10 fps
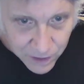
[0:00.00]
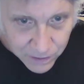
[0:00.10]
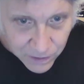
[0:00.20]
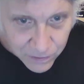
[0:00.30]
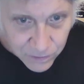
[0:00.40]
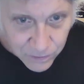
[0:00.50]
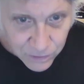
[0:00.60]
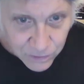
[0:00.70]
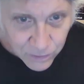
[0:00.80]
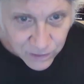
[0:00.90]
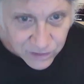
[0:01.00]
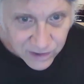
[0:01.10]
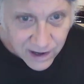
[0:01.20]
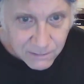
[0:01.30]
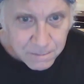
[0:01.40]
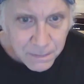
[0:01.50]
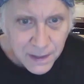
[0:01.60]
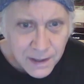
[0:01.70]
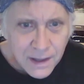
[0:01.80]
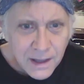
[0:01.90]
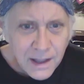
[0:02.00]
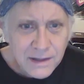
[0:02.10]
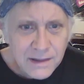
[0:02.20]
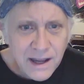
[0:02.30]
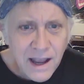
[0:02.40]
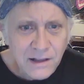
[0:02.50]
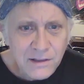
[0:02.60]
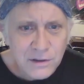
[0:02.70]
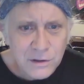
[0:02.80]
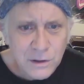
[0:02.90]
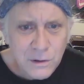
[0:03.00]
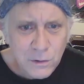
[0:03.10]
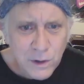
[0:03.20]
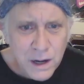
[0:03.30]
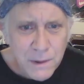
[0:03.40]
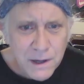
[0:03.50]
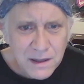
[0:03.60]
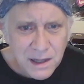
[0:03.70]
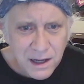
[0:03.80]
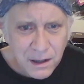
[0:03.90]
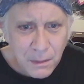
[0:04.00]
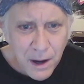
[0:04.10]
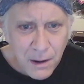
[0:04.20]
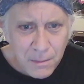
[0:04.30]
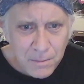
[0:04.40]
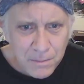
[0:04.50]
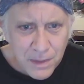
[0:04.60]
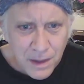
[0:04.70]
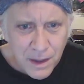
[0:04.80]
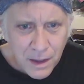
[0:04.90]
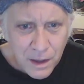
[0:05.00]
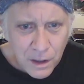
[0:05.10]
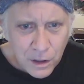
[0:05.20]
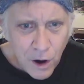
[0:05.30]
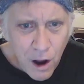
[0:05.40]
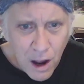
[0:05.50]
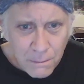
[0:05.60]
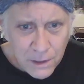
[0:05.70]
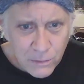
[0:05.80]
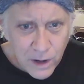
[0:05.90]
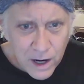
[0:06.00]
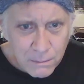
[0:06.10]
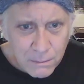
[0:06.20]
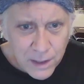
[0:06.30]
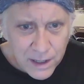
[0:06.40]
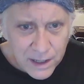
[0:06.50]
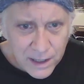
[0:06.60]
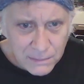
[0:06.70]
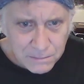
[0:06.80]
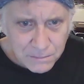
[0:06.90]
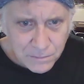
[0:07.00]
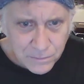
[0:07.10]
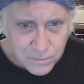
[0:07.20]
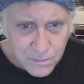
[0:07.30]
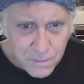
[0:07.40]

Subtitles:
I am not going to endorse that. And they had this creepy thing about copyright being